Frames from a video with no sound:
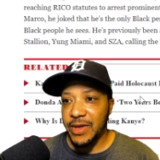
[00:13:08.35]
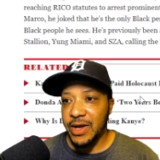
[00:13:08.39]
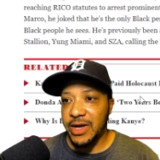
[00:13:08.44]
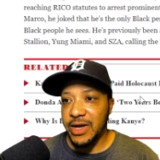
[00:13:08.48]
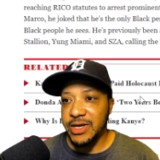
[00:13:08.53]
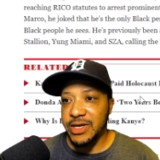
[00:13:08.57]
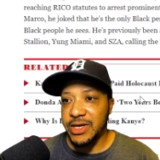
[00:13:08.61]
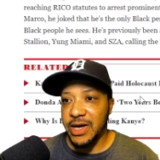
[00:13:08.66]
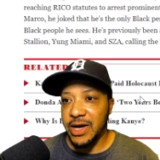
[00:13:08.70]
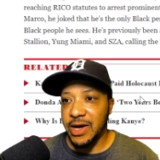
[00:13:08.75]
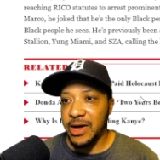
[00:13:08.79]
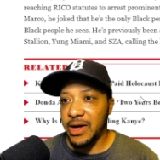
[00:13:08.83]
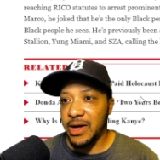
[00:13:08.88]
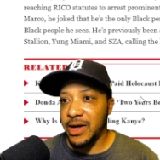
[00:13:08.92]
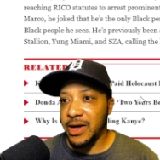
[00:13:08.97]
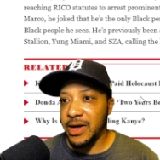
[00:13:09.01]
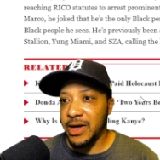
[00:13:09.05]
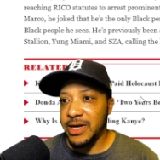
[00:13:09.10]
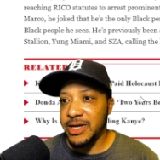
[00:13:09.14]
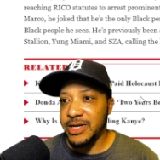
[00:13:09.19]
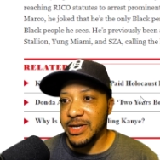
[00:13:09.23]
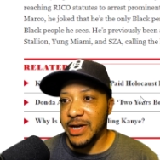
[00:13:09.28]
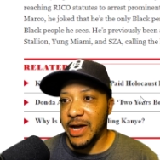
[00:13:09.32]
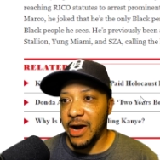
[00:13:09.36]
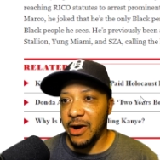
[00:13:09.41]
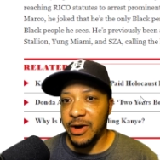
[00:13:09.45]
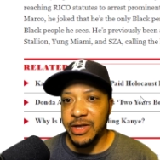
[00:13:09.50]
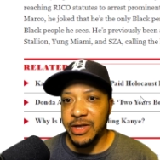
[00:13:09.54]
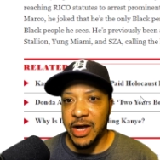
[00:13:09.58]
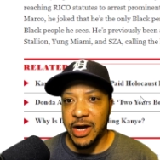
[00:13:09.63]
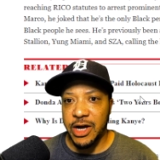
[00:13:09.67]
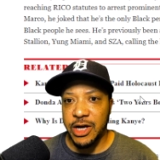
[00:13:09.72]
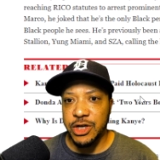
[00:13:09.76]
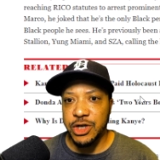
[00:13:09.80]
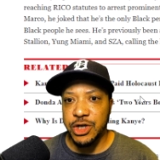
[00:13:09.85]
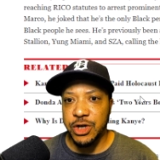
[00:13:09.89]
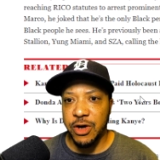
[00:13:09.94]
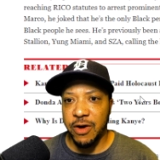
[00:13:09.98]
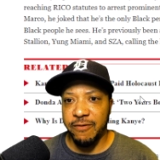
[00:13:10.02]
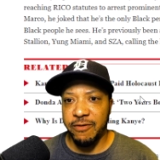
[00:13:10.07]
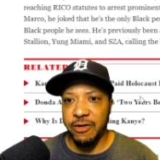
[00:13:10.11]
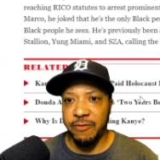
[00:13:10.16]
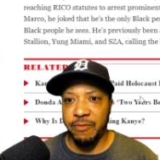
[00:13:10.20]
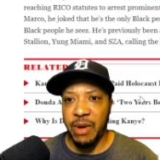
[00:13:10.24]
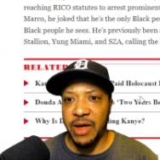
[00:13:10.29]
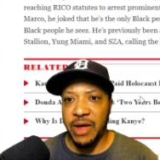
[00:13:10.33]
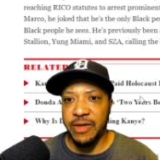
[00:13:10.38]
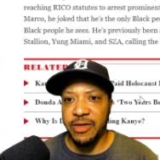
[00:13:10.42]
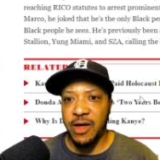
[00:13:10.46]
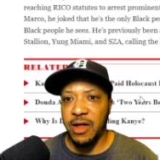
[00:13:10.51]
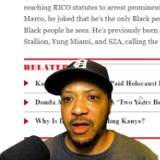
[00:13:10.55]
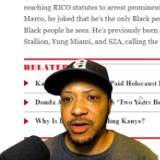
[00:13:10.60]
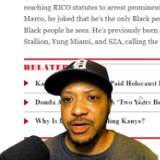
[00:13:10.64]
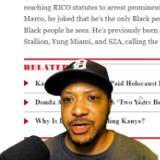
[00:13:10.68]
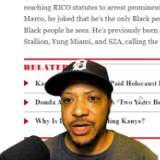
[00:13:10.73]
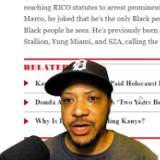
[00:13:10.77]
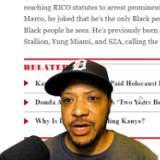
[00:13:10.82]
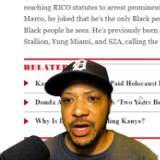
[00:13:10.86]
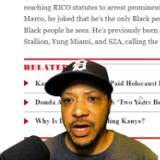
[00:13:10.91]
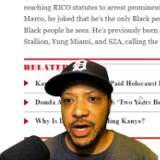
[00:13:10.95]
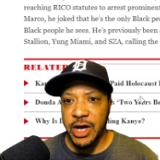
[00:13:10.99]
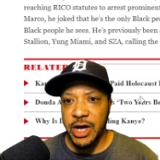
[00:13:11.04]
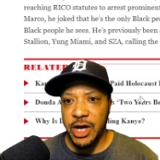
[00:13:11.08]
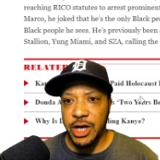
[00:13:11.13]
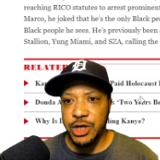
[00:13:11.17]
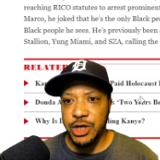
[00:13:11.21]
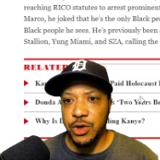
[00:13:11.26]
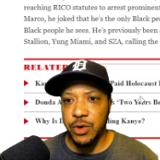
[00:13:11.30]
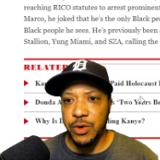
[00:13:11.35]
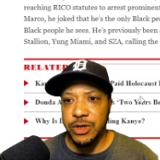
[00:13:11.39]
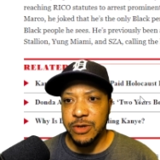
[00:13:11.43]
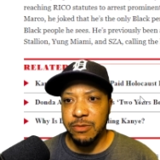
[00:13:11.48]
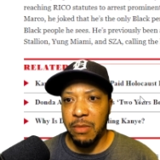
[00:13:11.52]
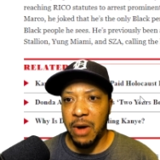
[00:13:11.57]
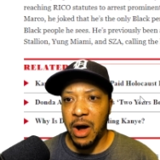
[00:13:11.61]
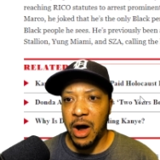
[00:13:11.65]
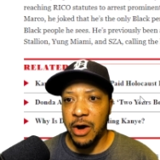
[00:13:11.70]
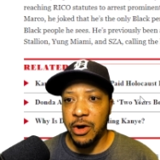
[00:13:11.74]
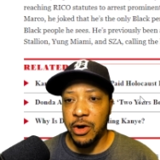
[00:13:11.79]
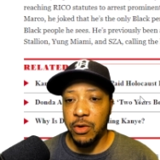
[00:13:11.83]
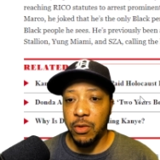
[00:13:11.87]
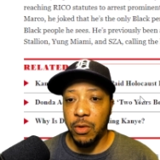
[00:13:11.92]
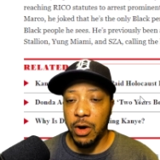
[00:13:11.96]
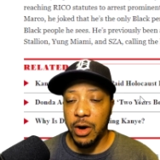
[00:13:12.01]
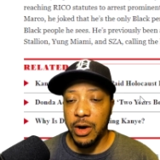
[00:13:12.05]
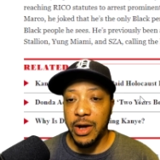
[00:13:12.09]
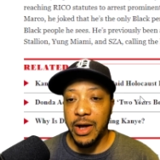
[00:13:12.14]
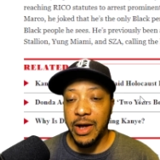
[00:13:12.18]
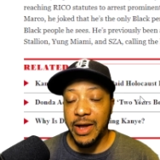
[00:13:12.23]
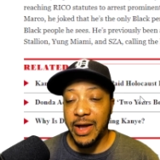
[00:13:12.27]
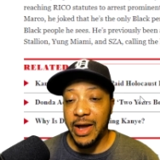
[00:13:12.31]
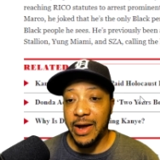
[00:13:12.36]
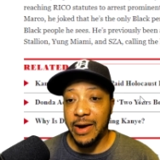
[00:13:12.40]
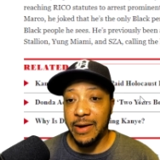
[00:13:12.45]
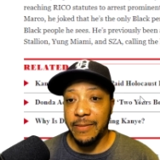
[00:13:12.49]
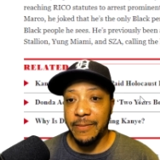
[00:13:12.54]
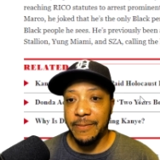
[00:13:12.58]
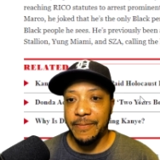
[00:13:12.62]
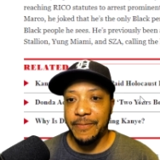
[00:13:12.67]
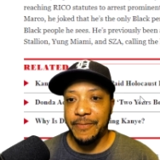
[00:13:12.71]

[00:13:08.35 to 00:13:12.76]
He's, uh, he's carried that conservative pathology into his modern work. Again,